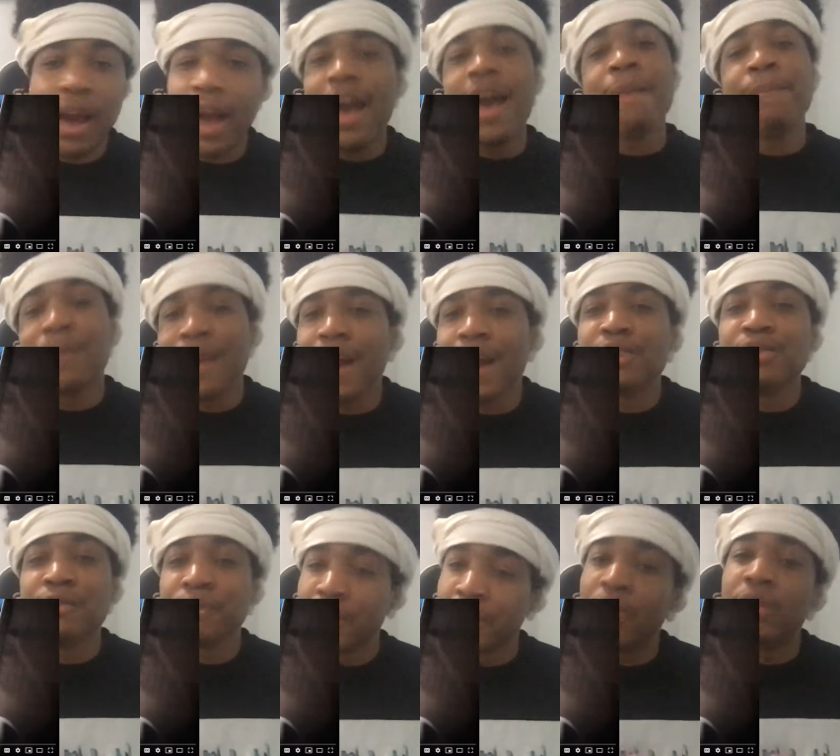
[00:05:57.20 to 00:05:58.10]
I applaud
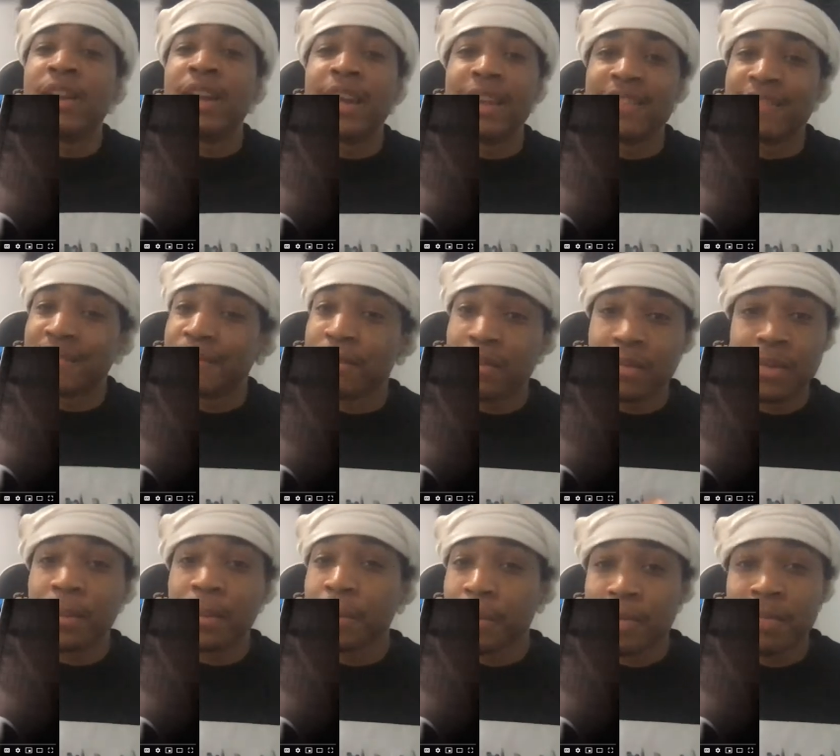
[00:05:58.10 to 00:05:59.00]
you for doing
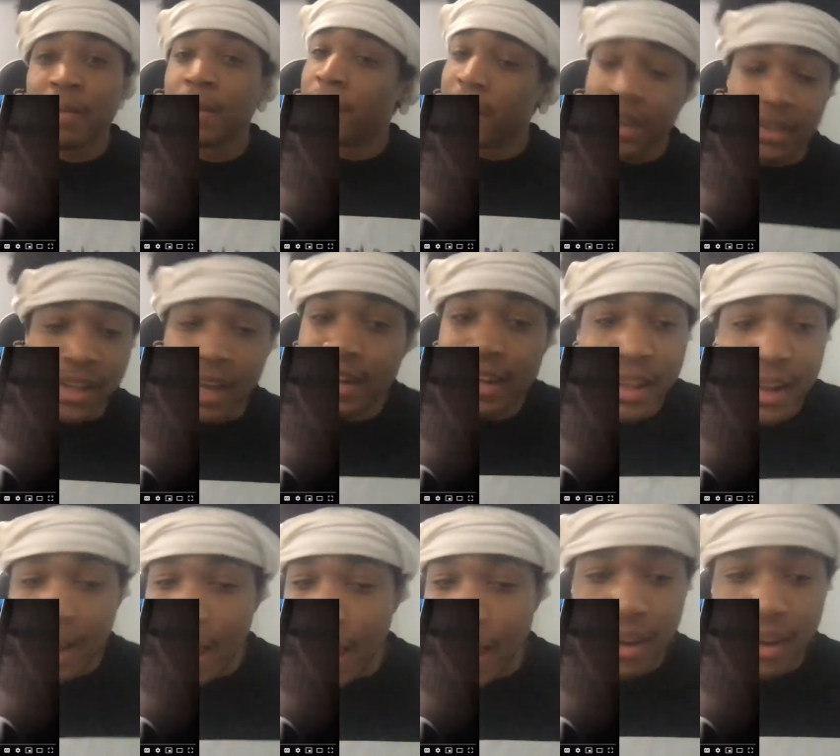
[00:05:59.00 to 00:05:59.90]
that because I
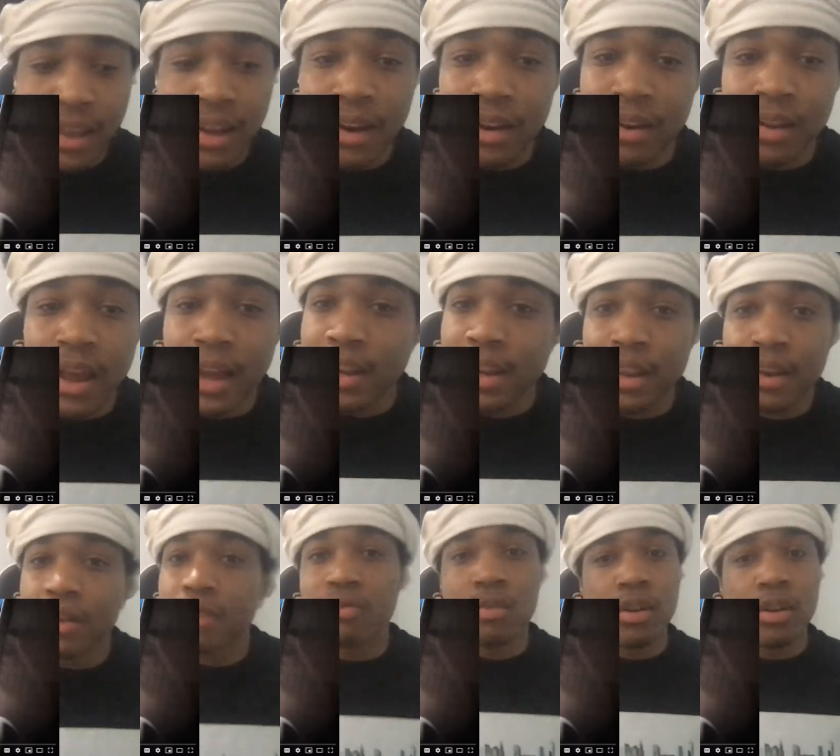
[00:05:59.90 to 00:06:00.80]
needed, I needed, a, I
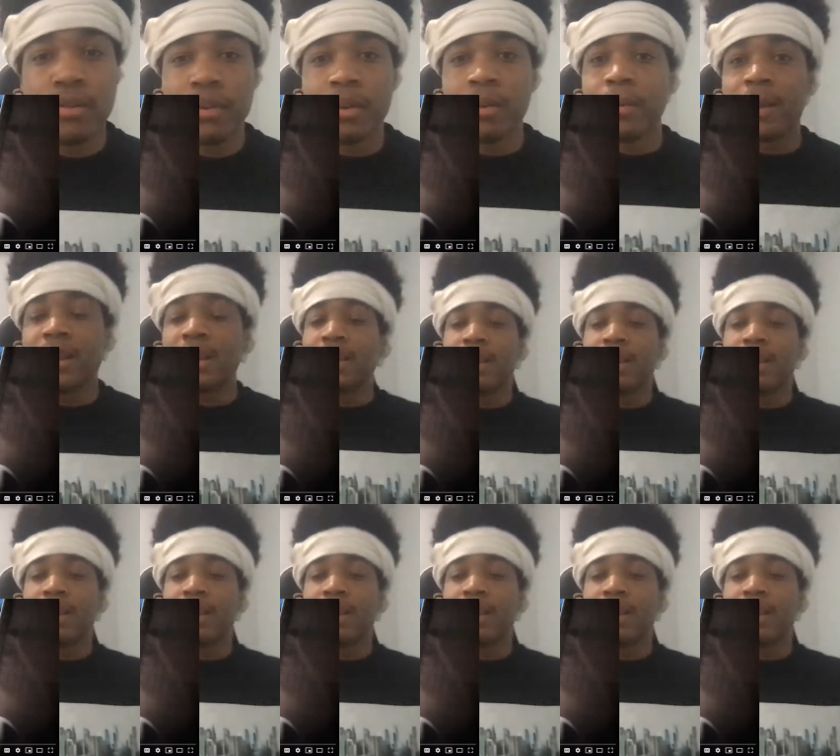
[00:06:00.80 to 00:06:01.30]
needed a real view, my nigga.